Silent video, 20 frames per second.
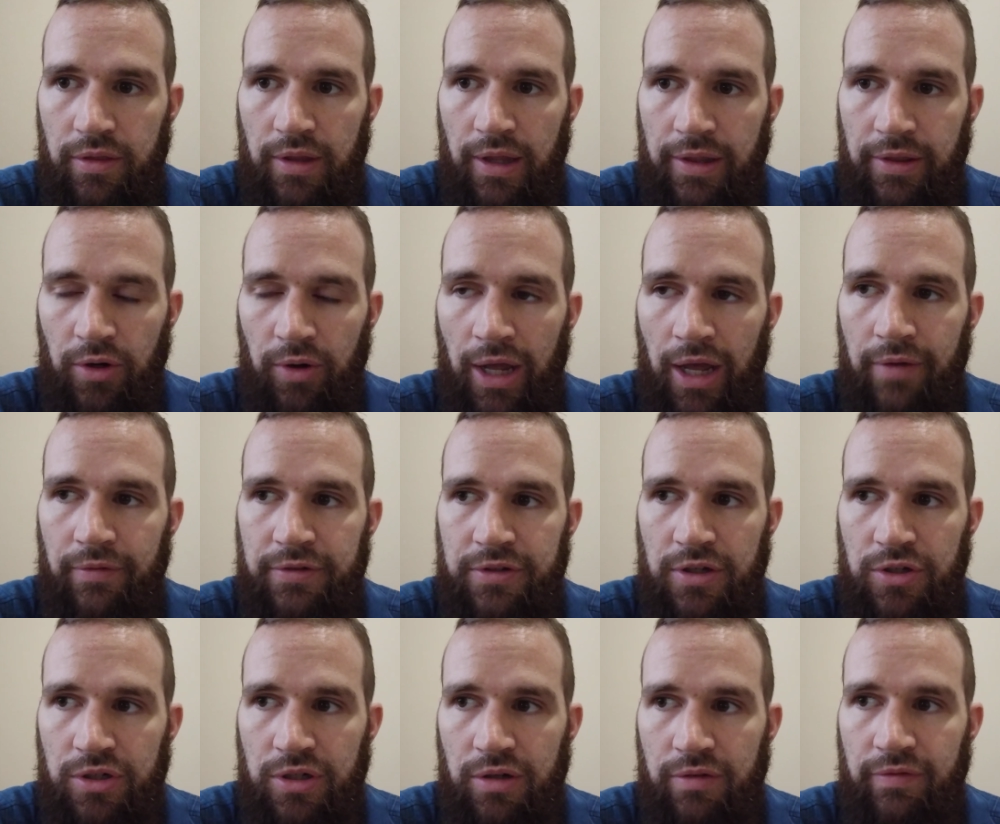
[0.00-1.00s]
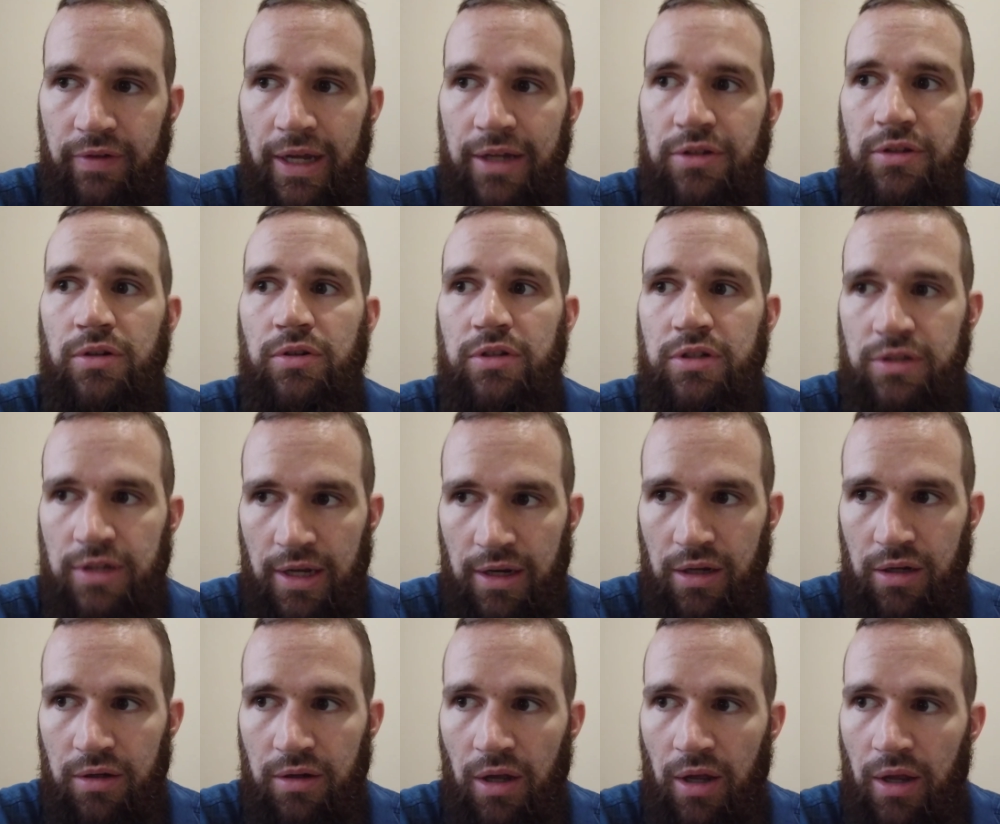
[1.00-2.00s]
and they don't have such an advanced
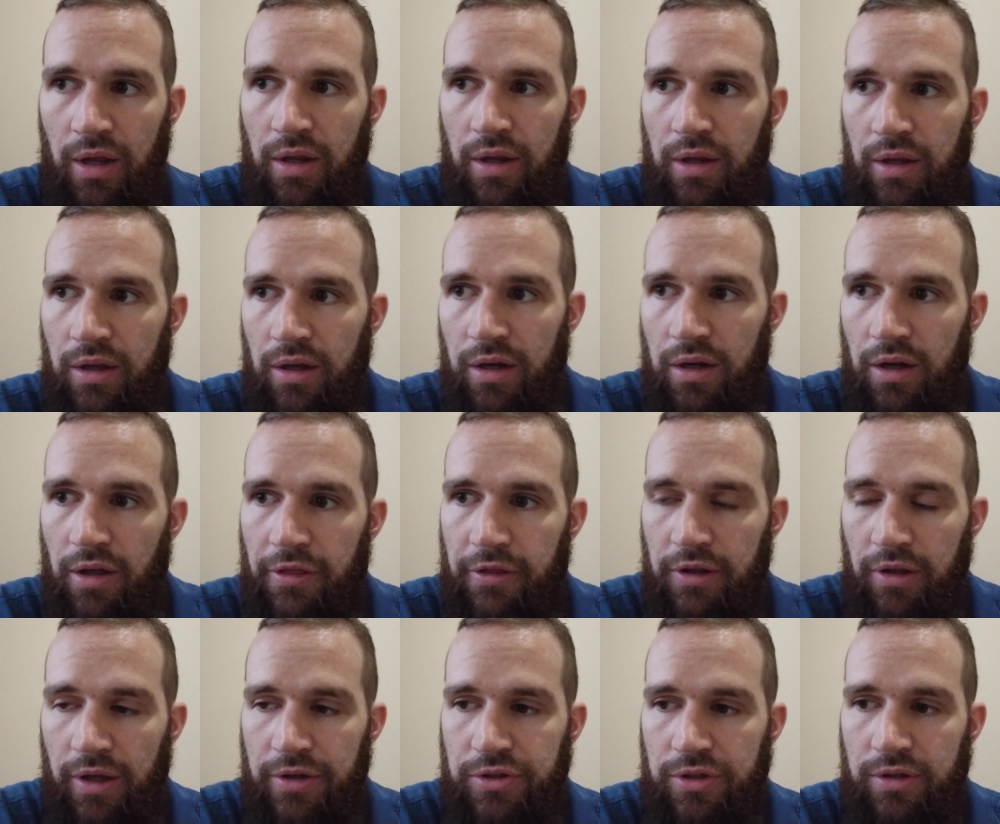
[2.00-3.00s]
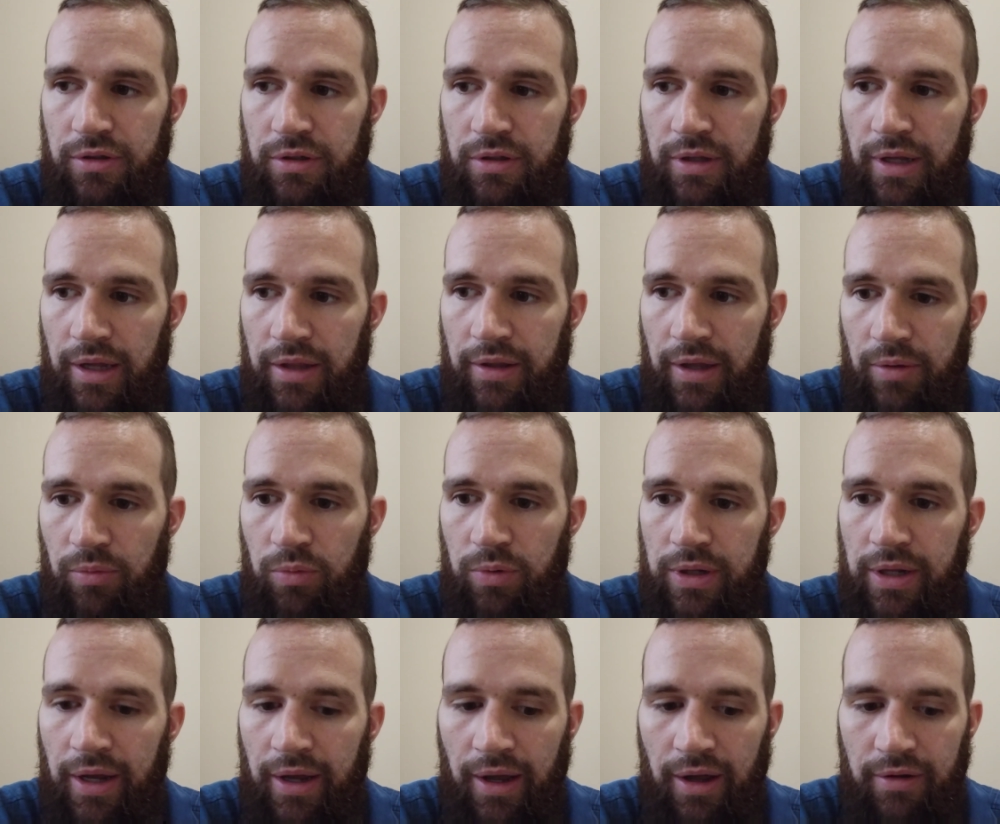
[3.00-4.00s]
understanding theologically that
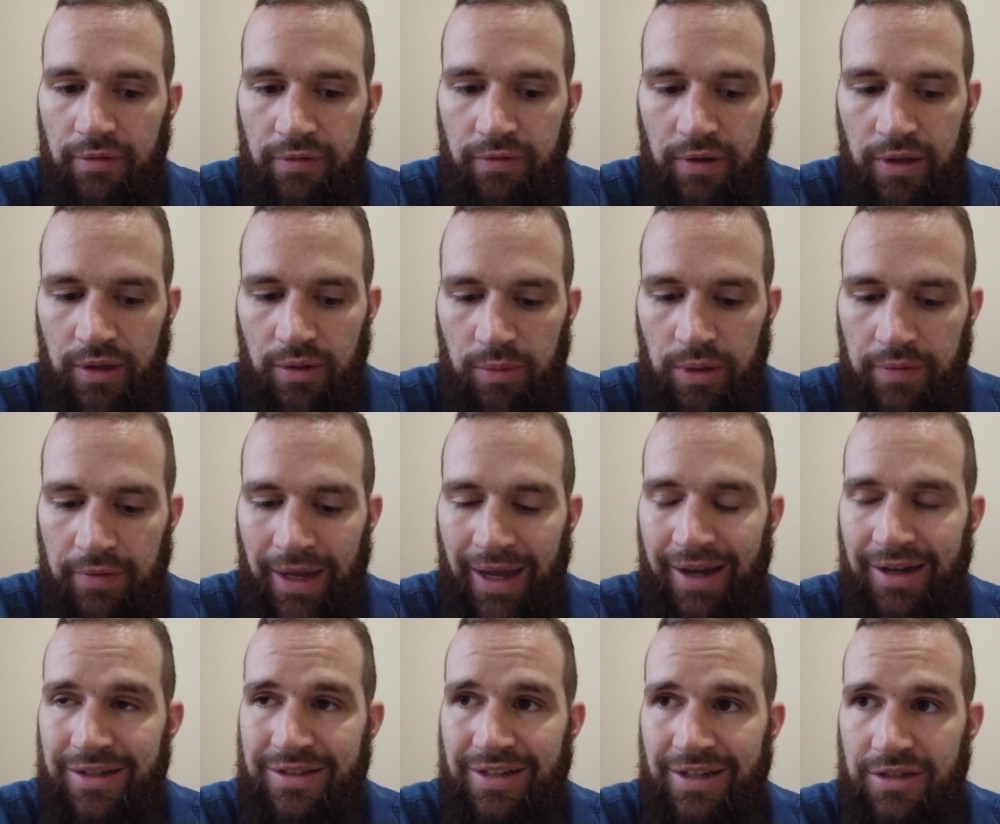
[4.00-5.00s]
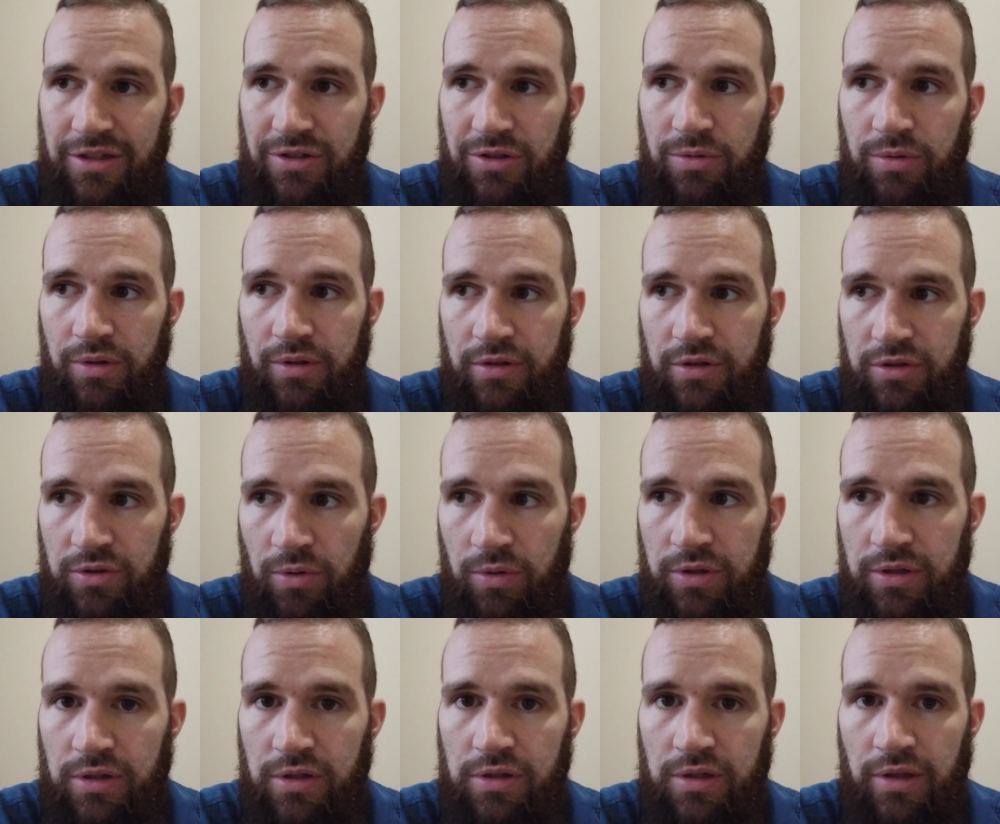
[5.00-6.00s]
we have and that we have access to in our
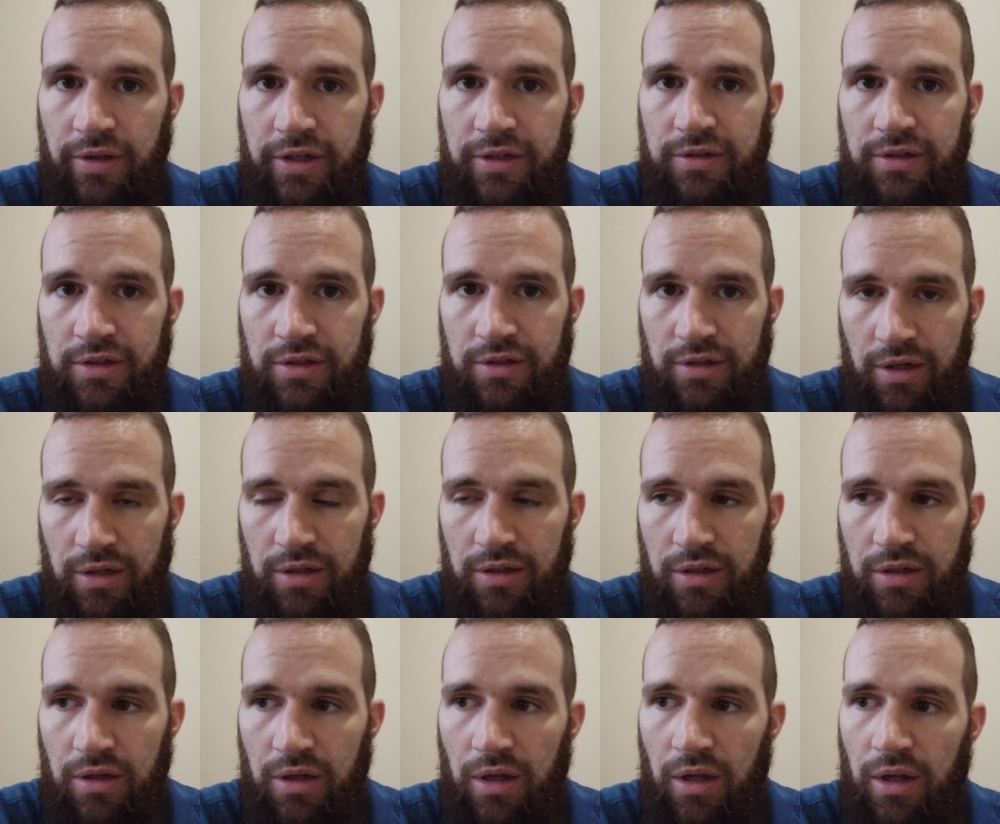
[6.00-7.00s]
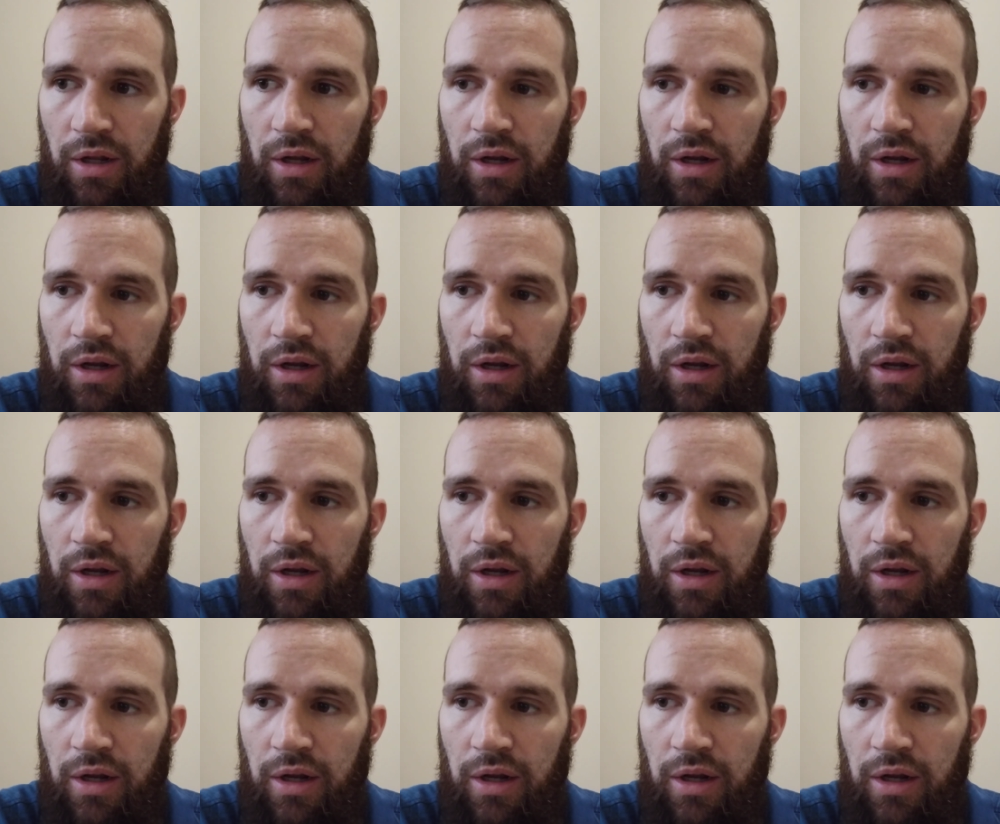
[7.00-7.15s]
sources unless they studied it.